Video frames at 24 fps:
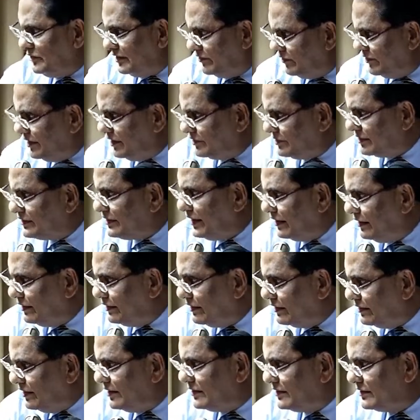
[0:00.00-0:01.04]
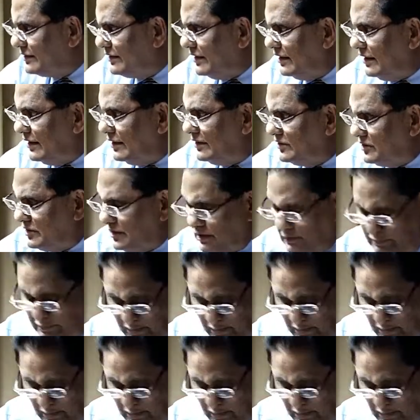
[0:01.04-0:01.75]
There was a tender. This Sri